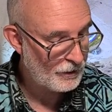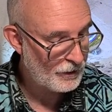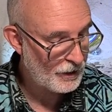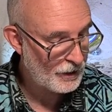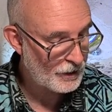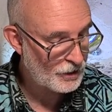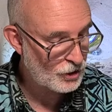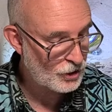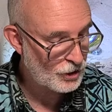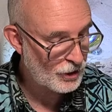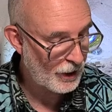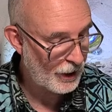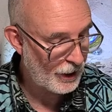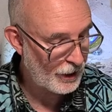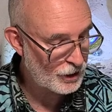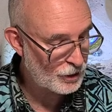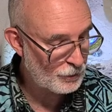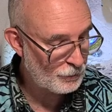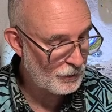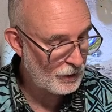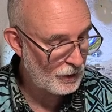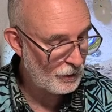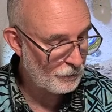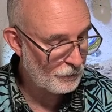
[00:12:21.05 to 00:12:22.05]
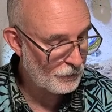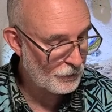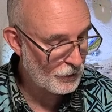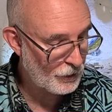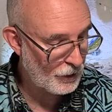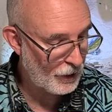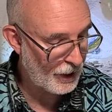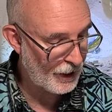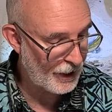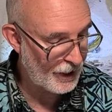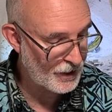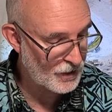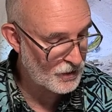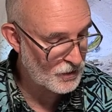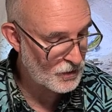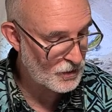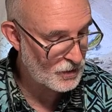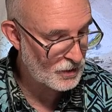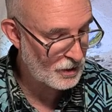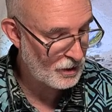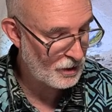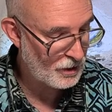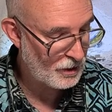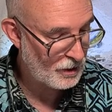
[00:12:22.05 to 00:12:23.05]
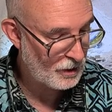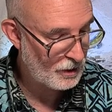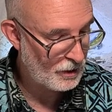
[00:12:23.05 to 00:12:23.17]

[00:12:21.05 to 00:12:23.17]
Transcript: the judgment price